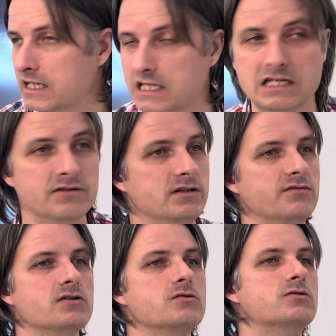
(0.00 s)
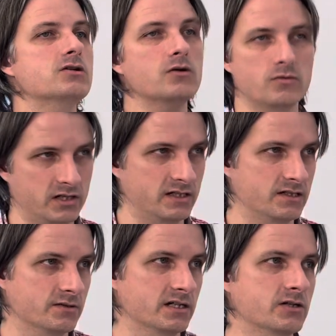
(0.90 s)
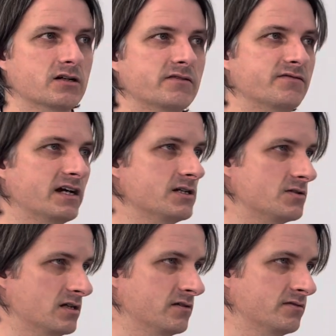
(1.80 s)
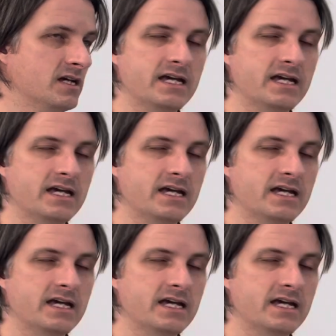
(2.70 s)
Even if you don't want to do it, you're gonna find yourself